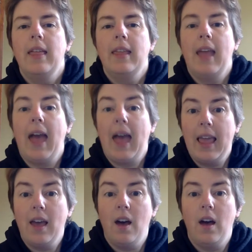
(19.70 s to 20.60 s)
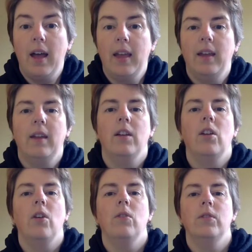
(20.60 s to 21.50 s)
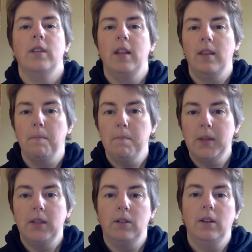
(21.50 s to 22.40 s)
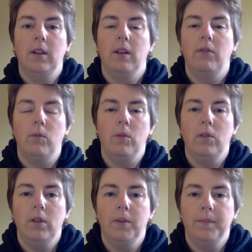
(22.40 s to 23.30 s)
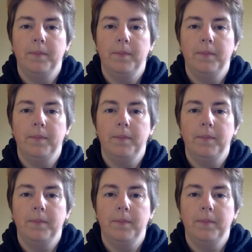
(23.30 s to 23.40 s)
the AI goes in the middle of a word.